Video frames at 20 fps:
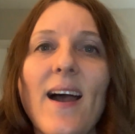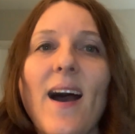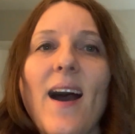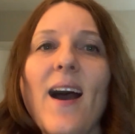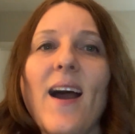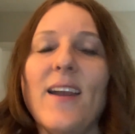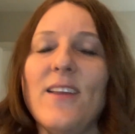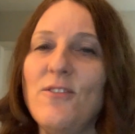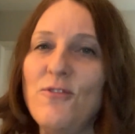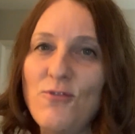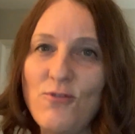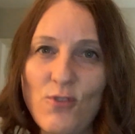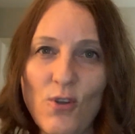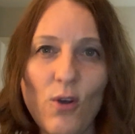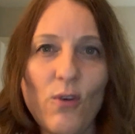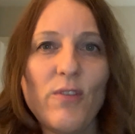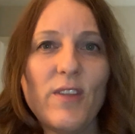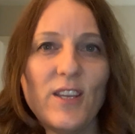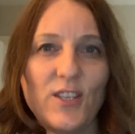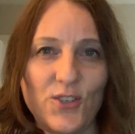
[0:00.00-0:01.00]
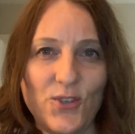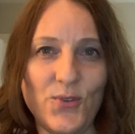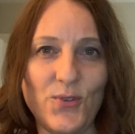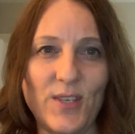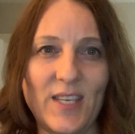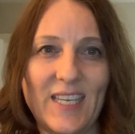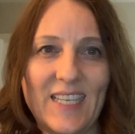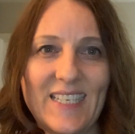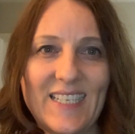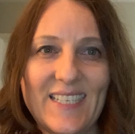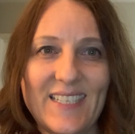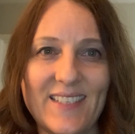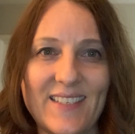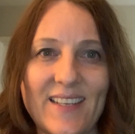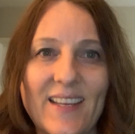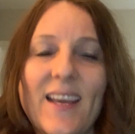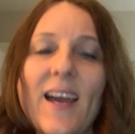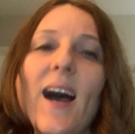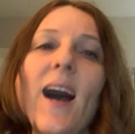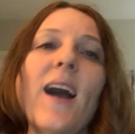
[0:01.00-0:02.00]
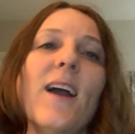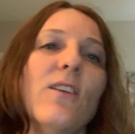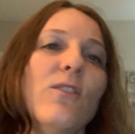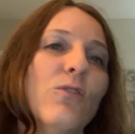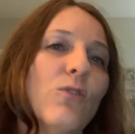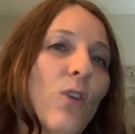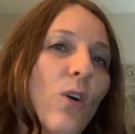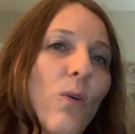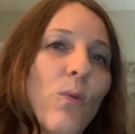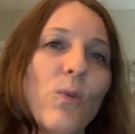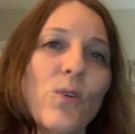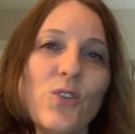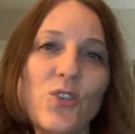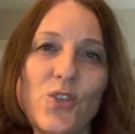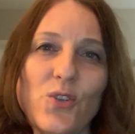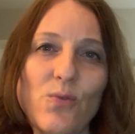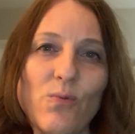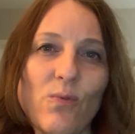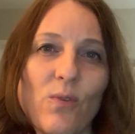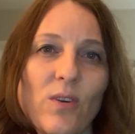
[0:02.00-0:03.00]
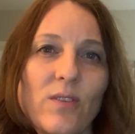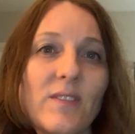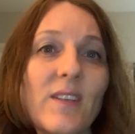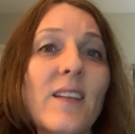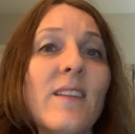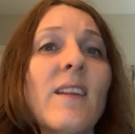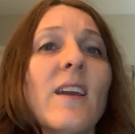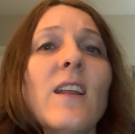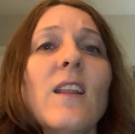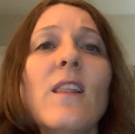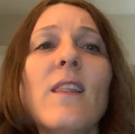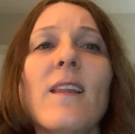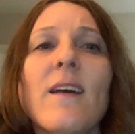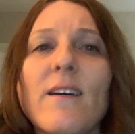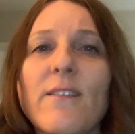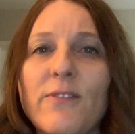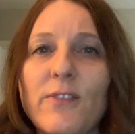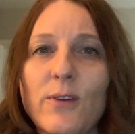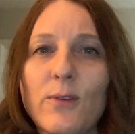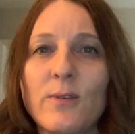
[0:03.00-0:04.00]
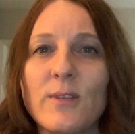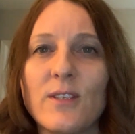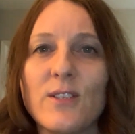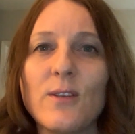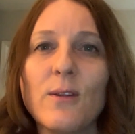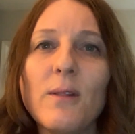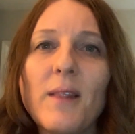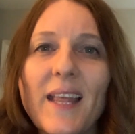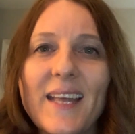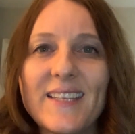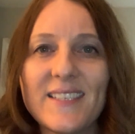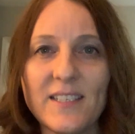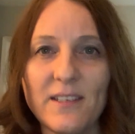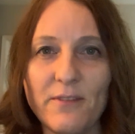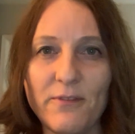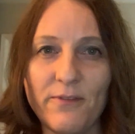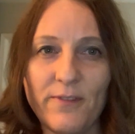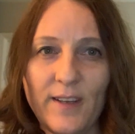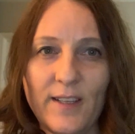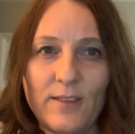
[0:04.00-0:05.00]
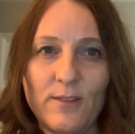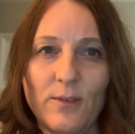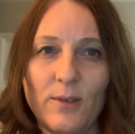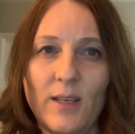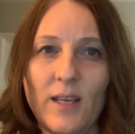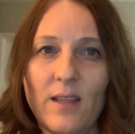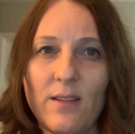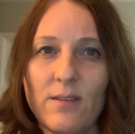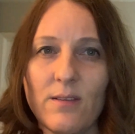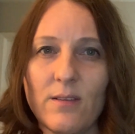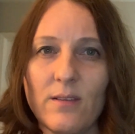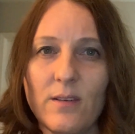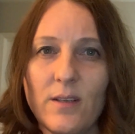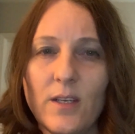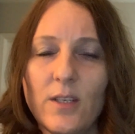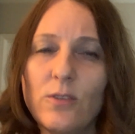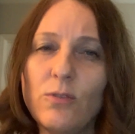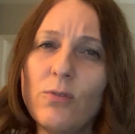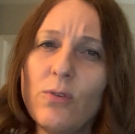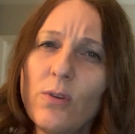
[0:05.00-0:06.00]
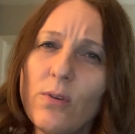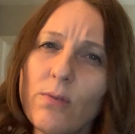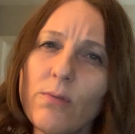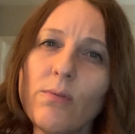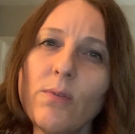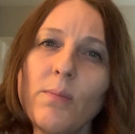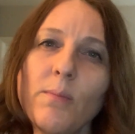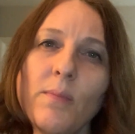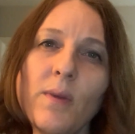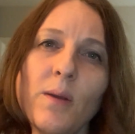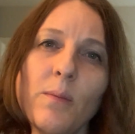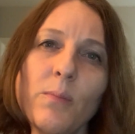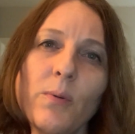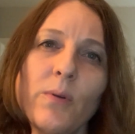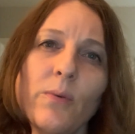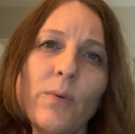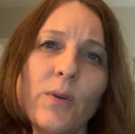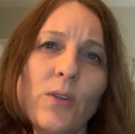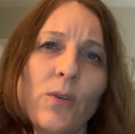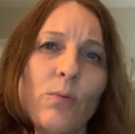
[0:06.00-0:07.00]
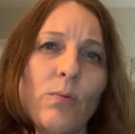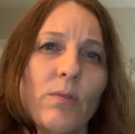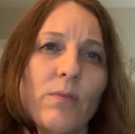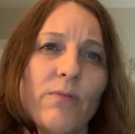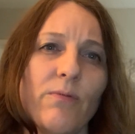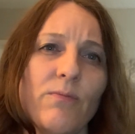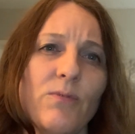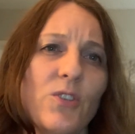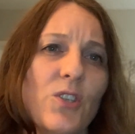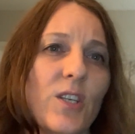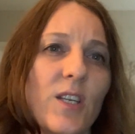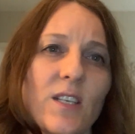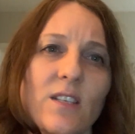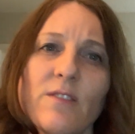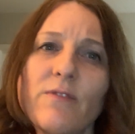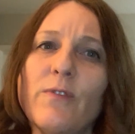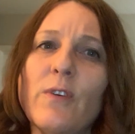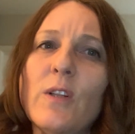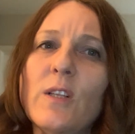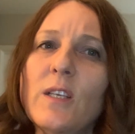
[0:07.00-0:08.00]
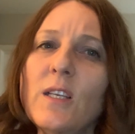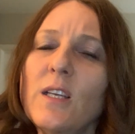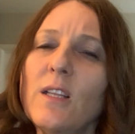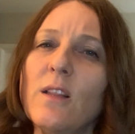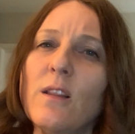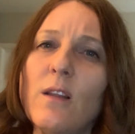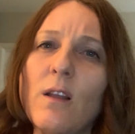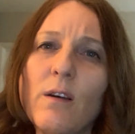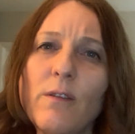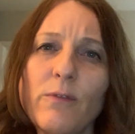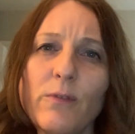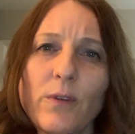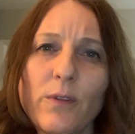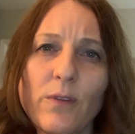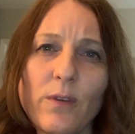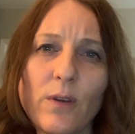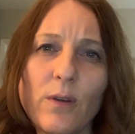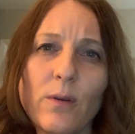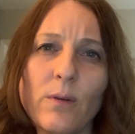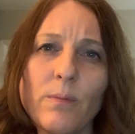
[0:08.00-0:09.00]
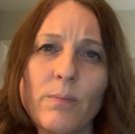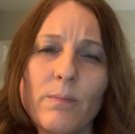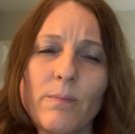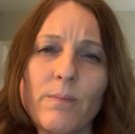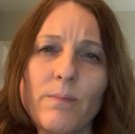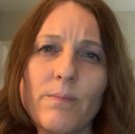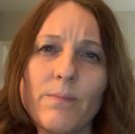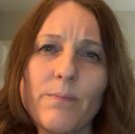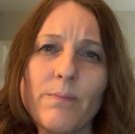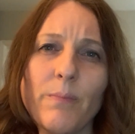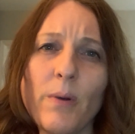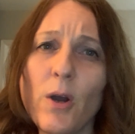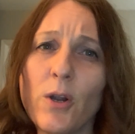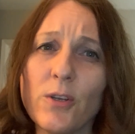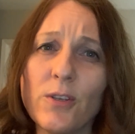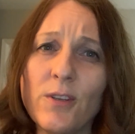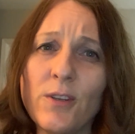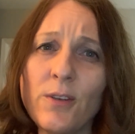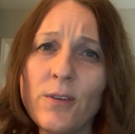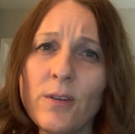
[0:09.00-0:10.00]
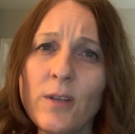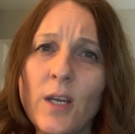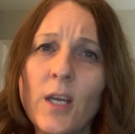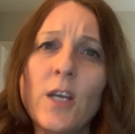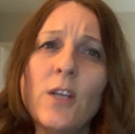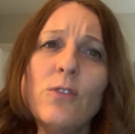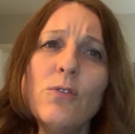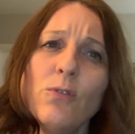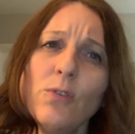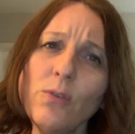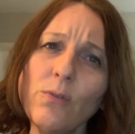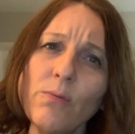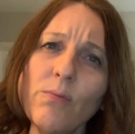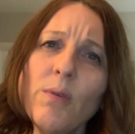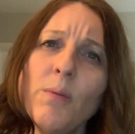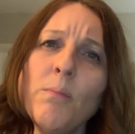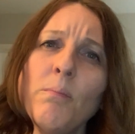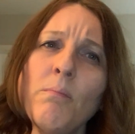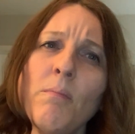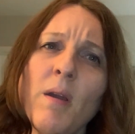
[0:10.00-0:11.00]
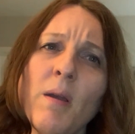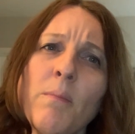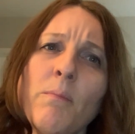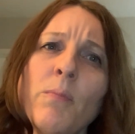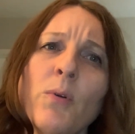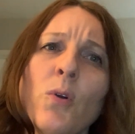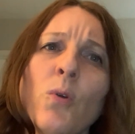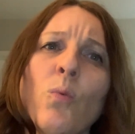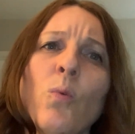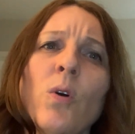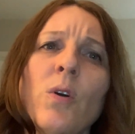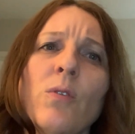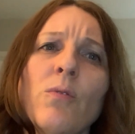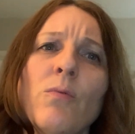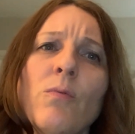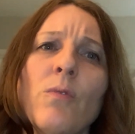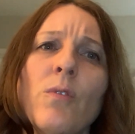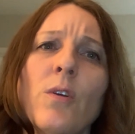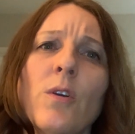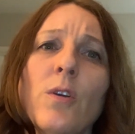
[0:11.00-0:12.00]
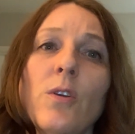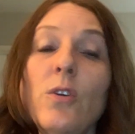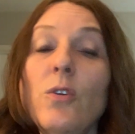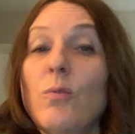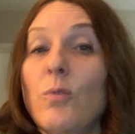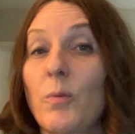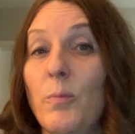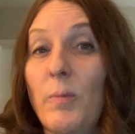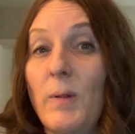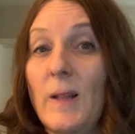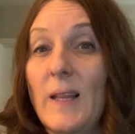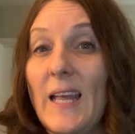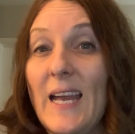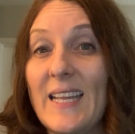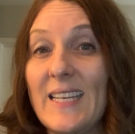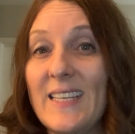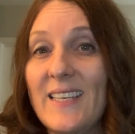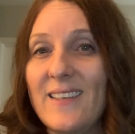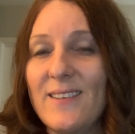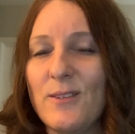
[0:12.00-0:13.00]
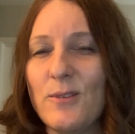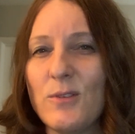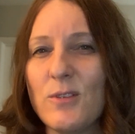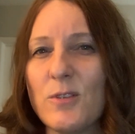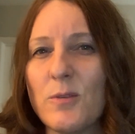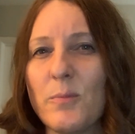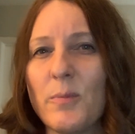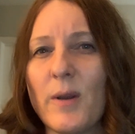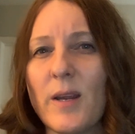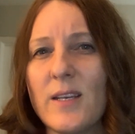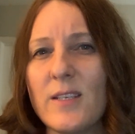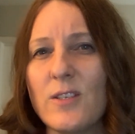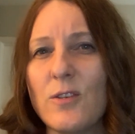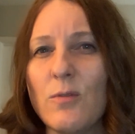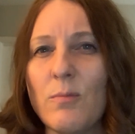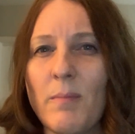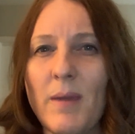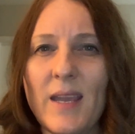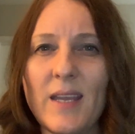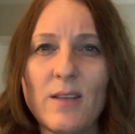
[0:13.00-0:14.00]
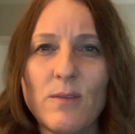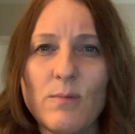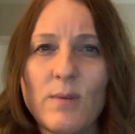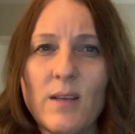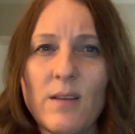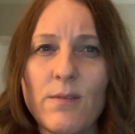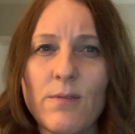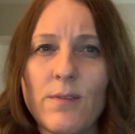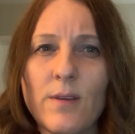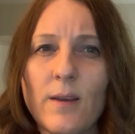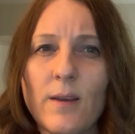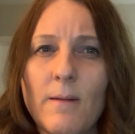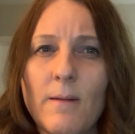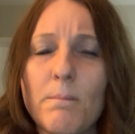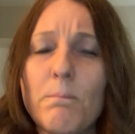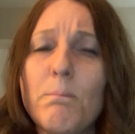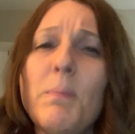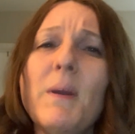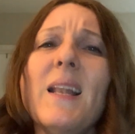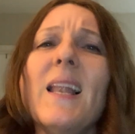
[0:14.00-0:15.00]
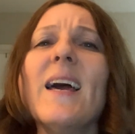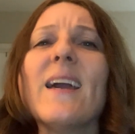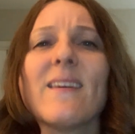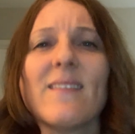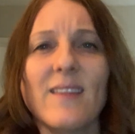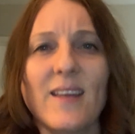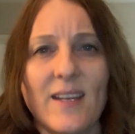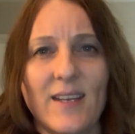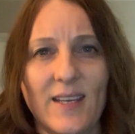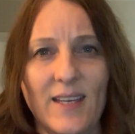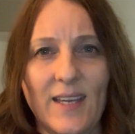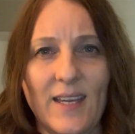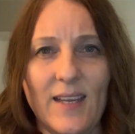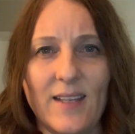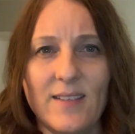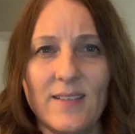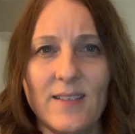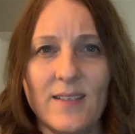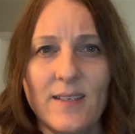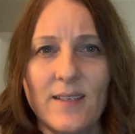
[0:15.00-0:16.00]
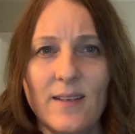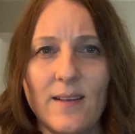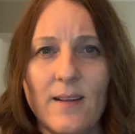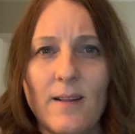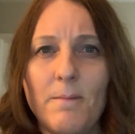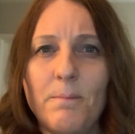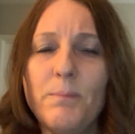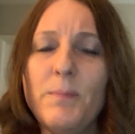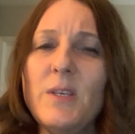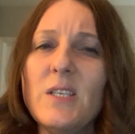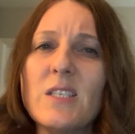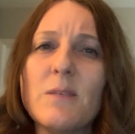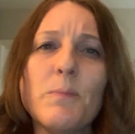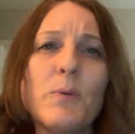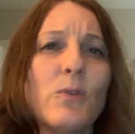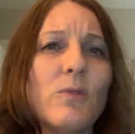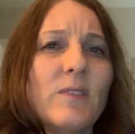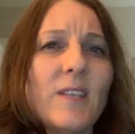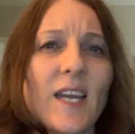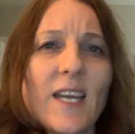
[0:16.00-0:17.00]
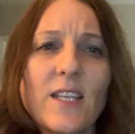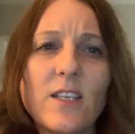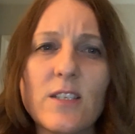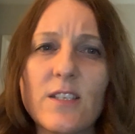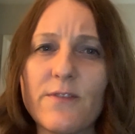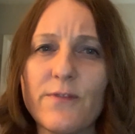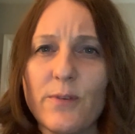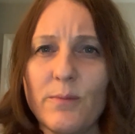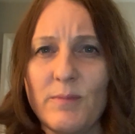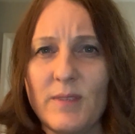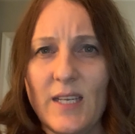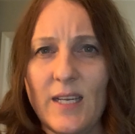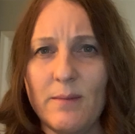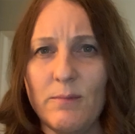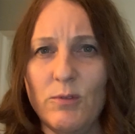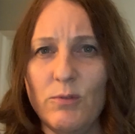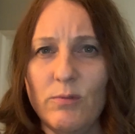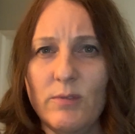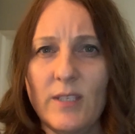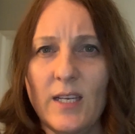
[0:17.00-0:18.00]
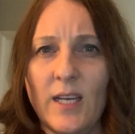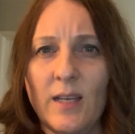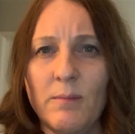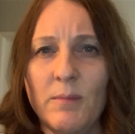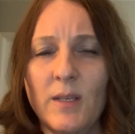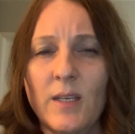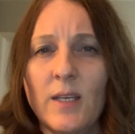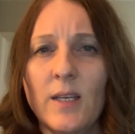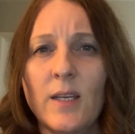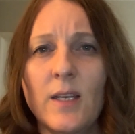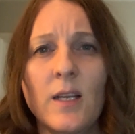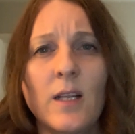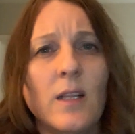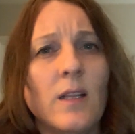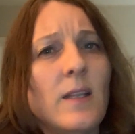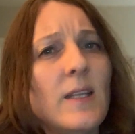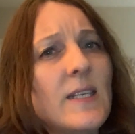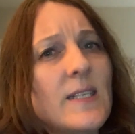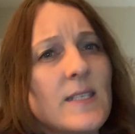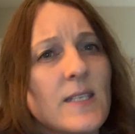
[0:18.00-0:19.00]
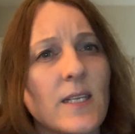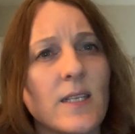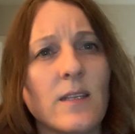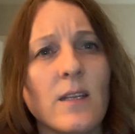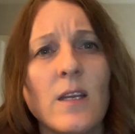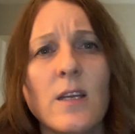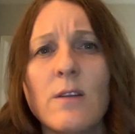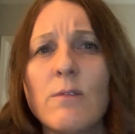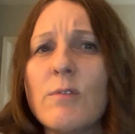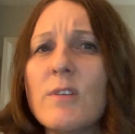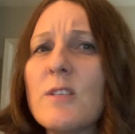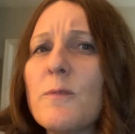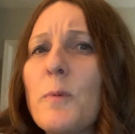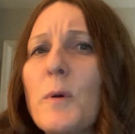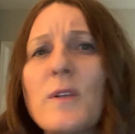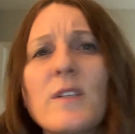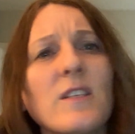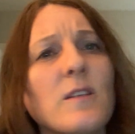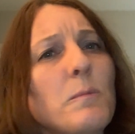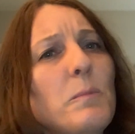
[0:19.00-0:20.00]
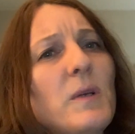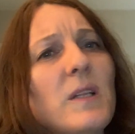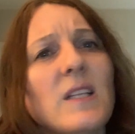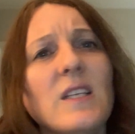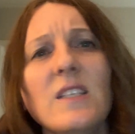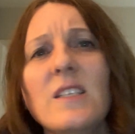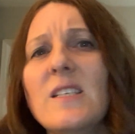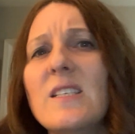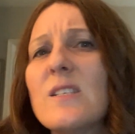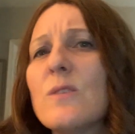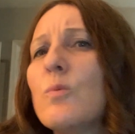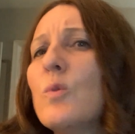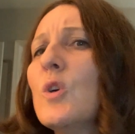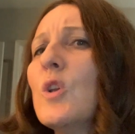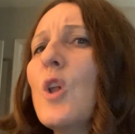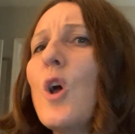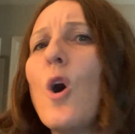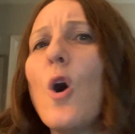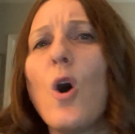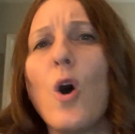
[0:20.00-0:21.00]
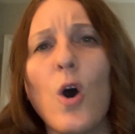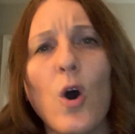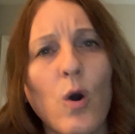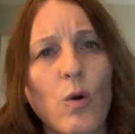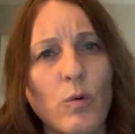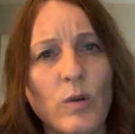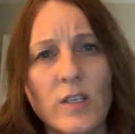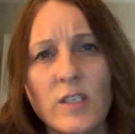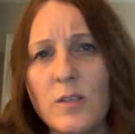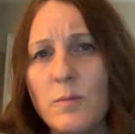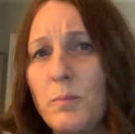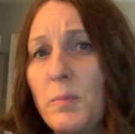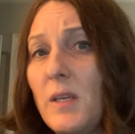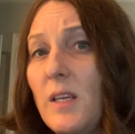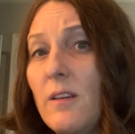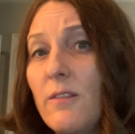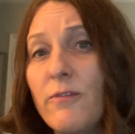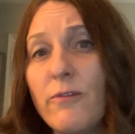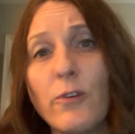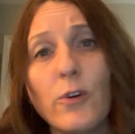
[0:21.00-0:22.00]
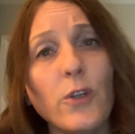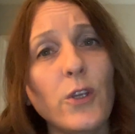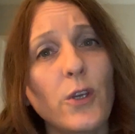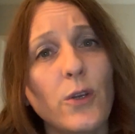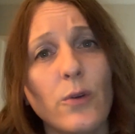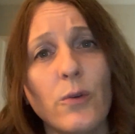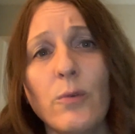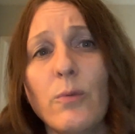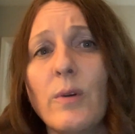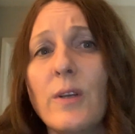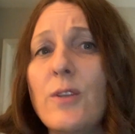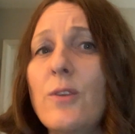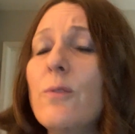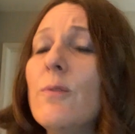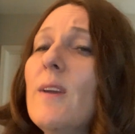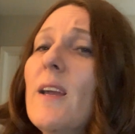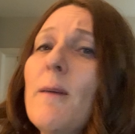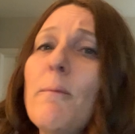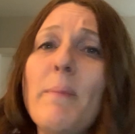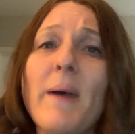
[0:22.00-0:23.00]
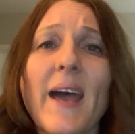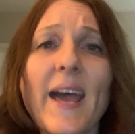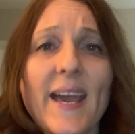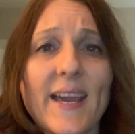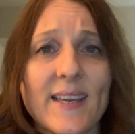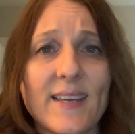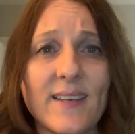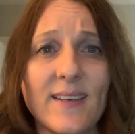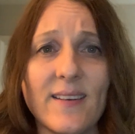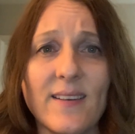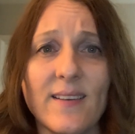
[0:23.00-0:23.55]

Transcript: I know that you need it, I know what you want, and I love you, so let's have fun together. Do you remember when you were just falling in love with your partner? Do you remember what you were planning to surprise your mate with? Be like that again. Be spontaneous from time to time. Listen, responsibilities will always be for you when you get back.